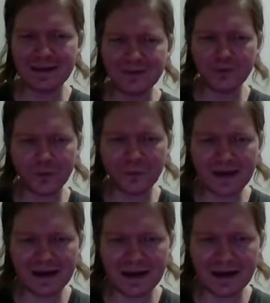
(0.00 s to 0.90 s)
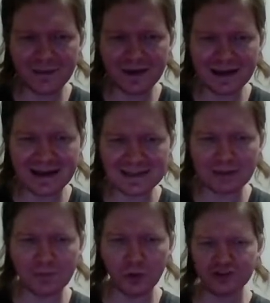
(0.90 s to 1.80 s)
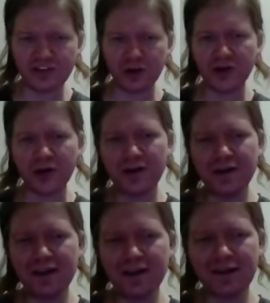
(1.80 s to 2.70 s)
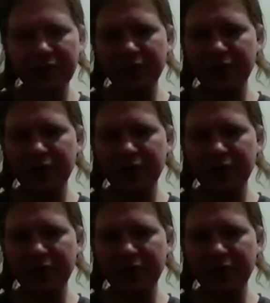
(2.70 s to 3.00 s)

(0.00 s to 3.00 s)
For me, I have it as a 4-star card. Like, you